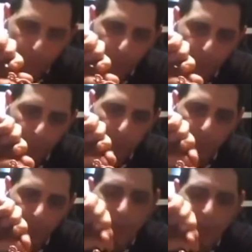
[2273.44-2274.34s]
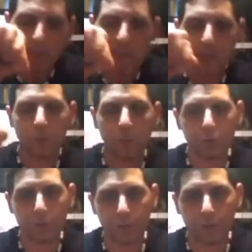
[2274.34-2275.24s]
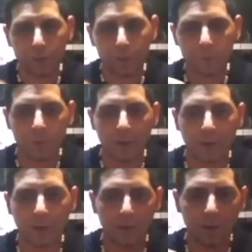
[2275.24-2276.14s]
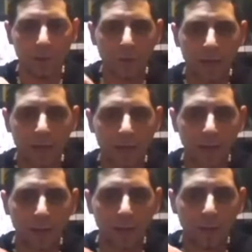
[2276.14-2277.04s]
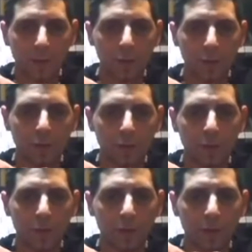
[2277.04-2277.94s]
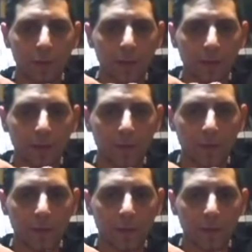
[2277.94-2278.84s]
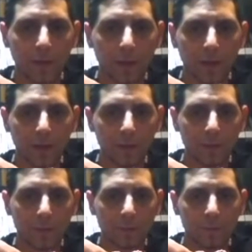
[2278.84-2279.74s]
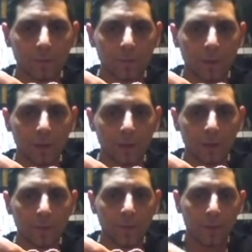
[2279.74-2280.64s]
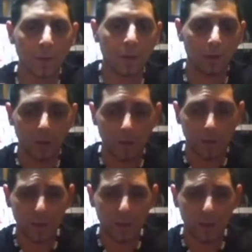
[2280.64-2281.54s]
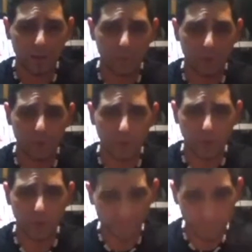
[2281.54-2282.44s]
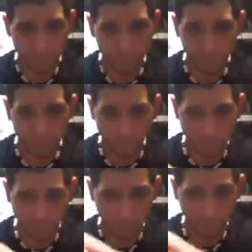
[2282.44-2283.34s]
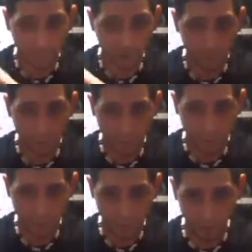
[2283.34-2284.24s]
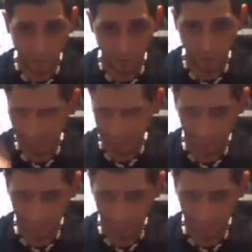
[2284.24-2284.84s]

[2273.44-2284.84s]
You're adding another neutrino. Okay, you're creating another neutrino when you make the figure 8. Okay, you continue the figure 8. No matter how many twists there are, it's still a